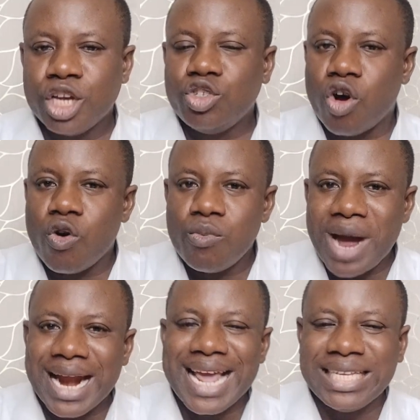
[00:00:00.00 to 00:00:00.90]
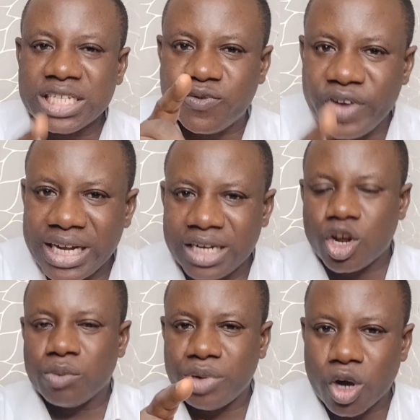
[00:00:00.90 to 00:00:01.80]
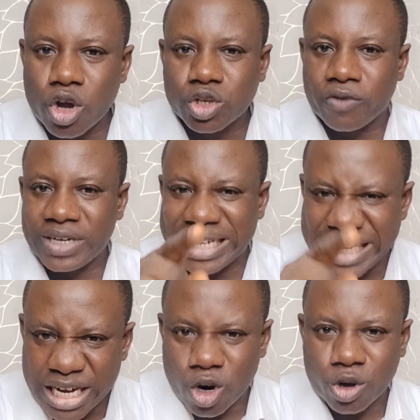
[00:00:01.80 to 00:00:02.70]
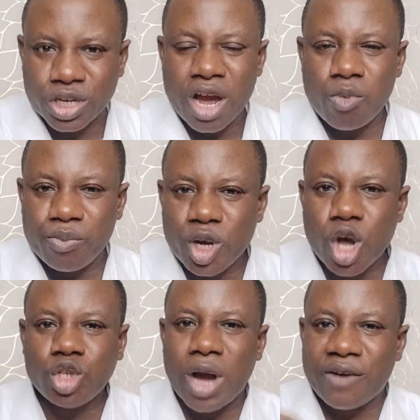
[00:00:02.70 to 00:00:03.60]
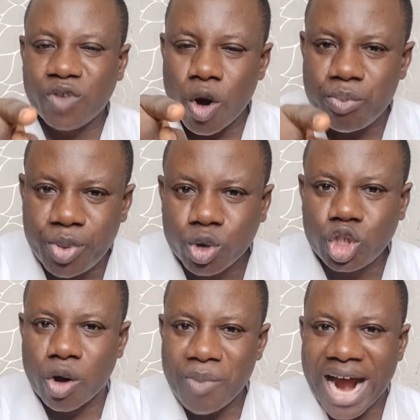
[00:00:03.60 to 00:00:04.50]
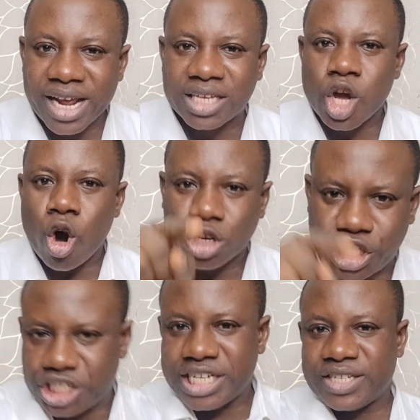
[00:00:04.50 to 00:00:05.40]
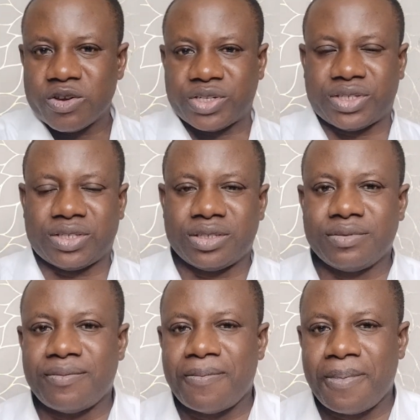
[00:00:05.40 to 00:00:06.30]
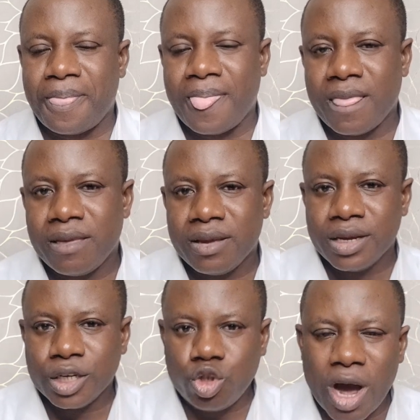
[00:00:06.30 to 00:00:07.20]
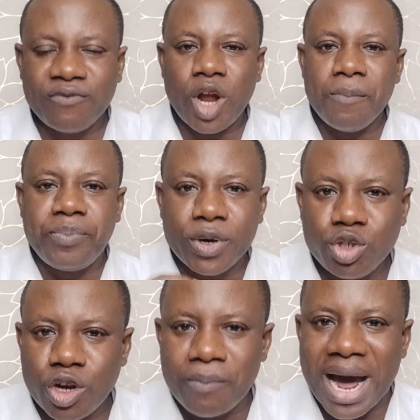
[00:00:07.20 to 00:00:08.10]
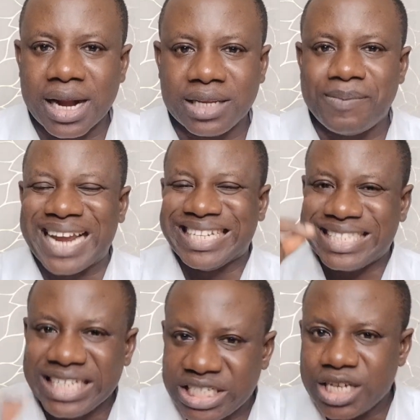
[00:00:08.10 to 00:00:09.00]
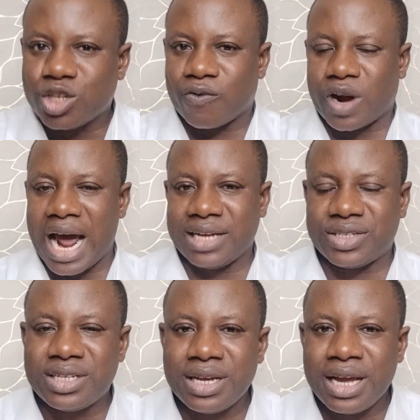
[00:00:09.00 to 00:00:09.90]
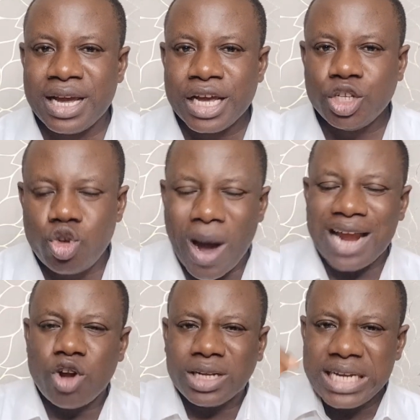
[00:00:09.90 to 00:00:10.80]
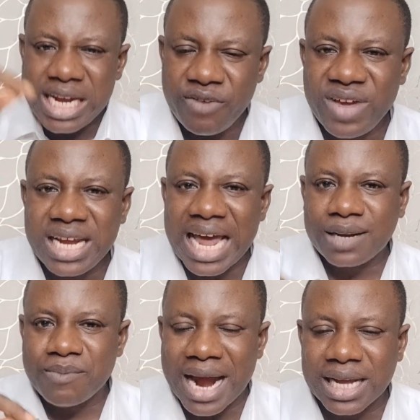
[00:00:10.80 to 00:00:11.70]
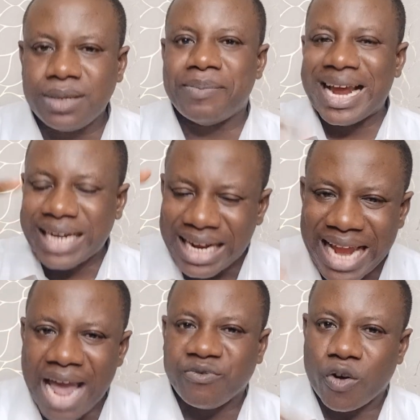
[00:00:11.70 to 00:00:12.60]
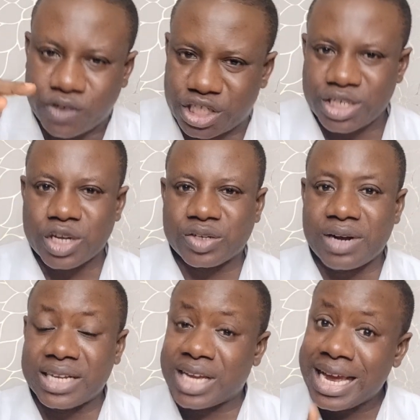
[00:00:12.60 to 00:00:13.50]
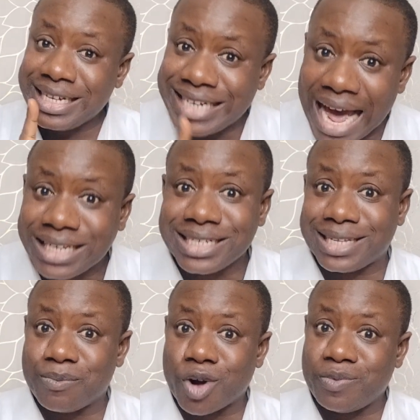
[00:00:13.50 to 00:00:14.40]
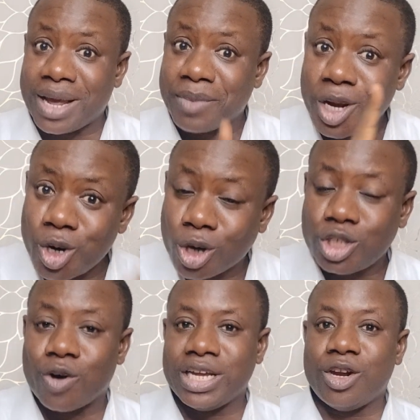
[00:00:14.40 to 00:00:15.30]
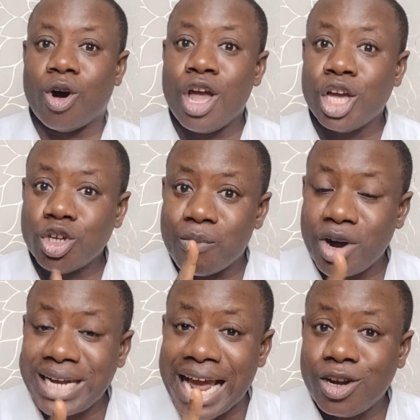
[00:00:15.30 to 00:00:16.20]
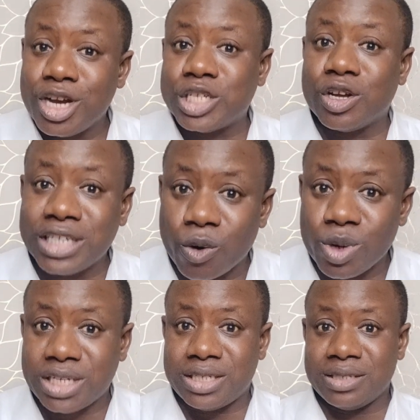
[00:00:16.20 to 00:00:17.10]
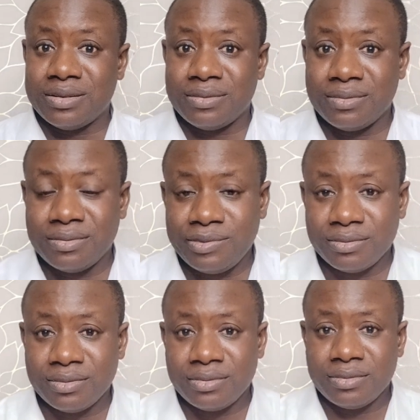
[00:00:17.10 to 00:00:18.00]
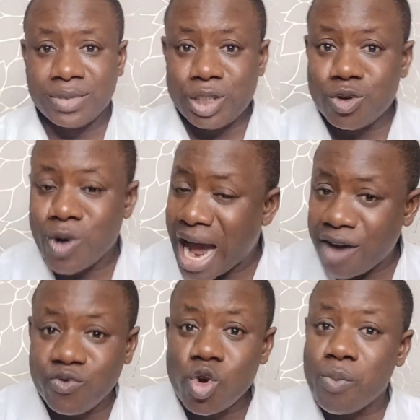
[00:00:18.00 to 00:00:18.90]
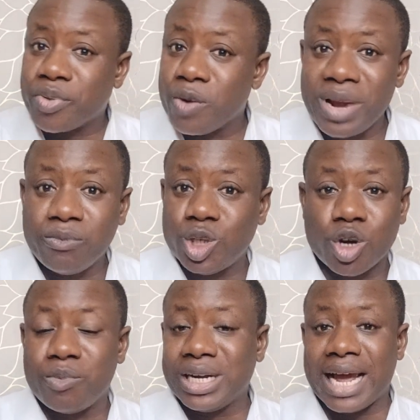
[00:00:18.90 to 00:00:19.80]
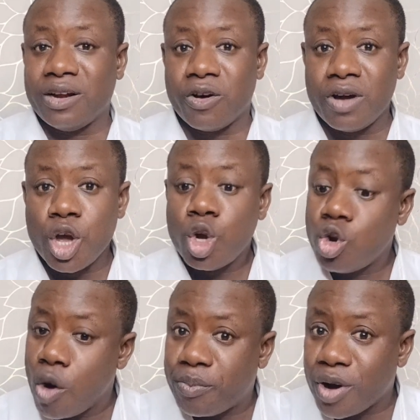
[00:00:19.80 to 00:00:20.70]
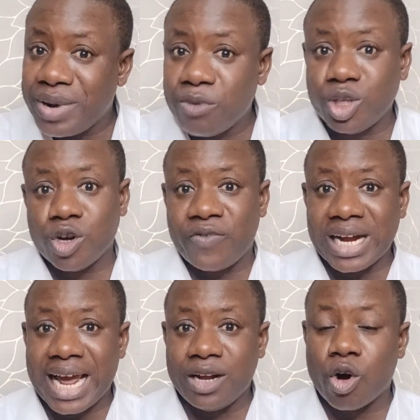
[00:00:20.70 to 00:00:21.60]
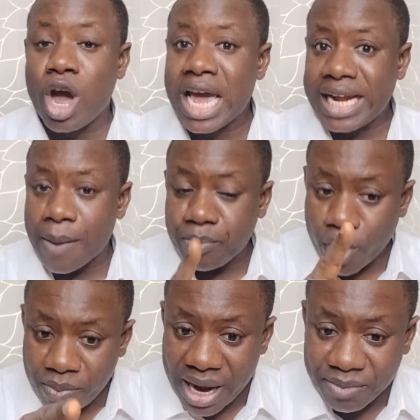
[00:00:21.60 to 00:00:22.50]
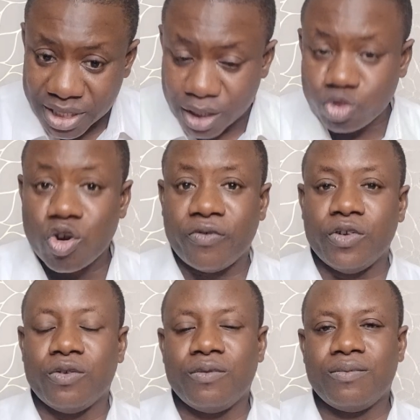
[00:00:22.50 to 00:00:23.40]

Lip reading: Your own marriage is failing, not because of the in-laws, but because you have not built your marriage on Jesus. You have not built your marriage by the teachings of Christ. You are not living that marriage by the life of Jesus Christ. That is the problem, not your in-law. Your mother-in-law is not a witch. You have no problem with your mother-in-law. No problem with your father-in-law. The problem is the two of you.